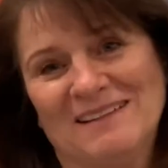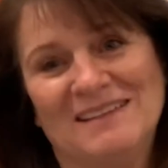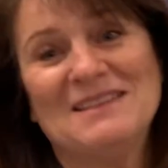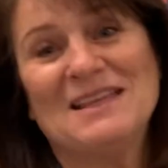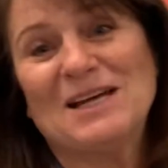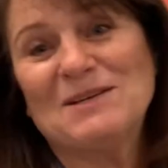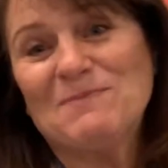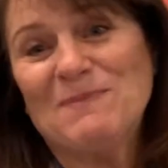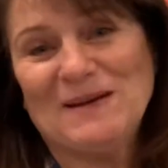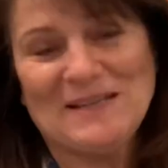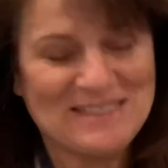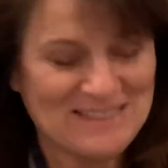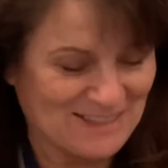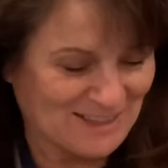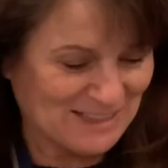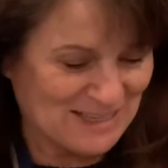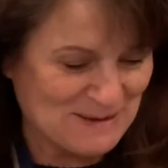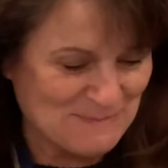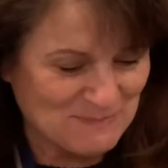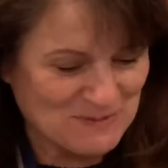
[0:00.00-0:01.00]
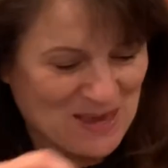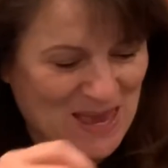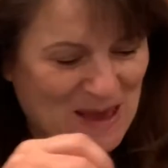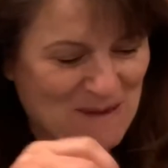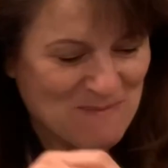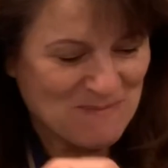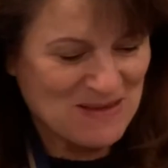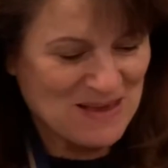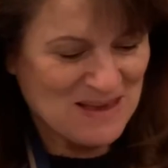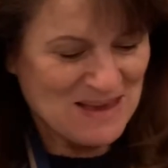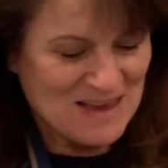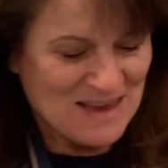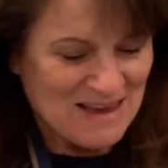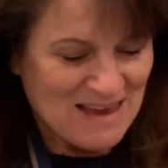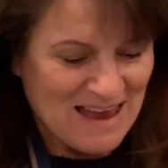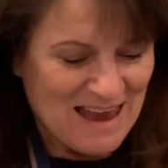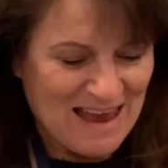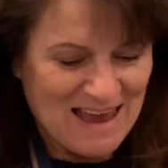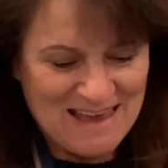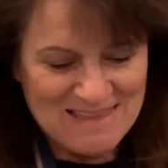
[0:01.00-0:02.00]
pretty silly. Okay,
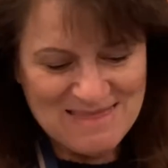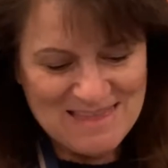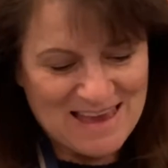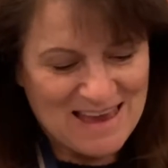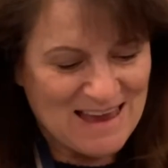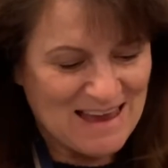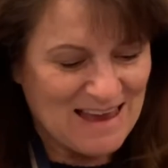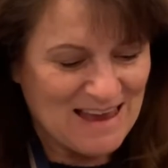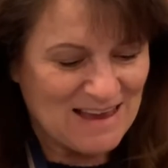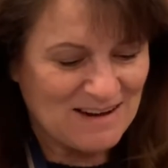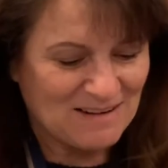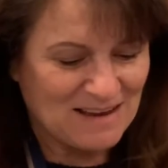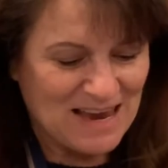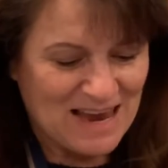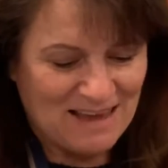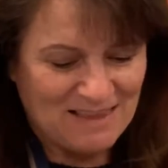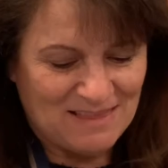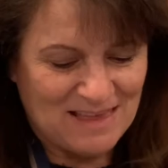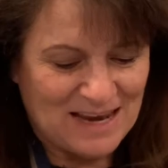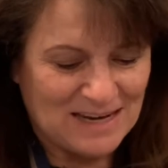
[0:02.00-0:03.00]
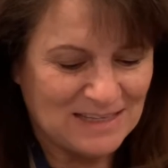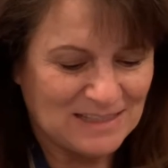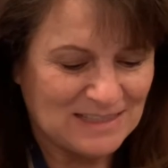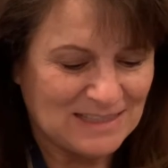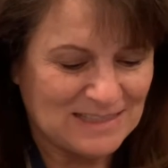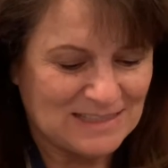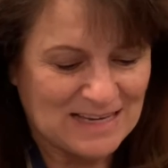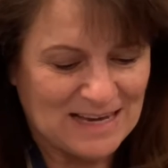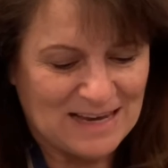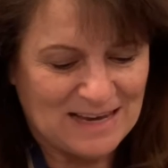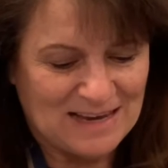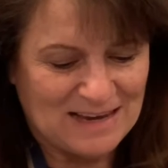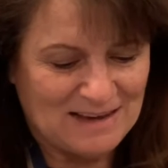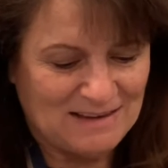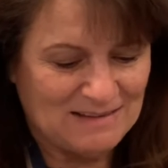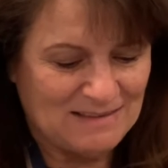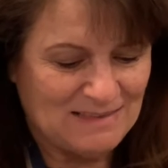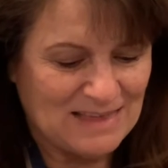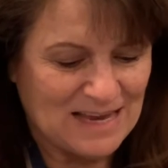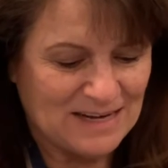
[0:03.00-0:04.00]
and then then
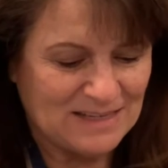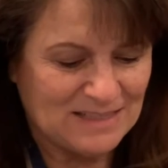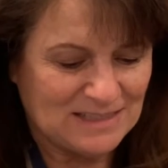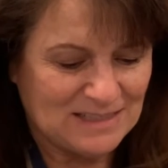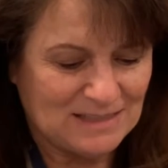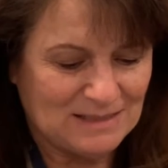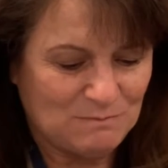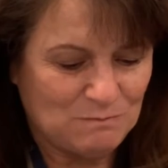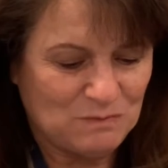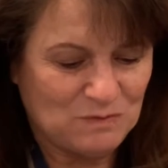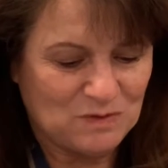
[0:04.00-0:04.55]
it's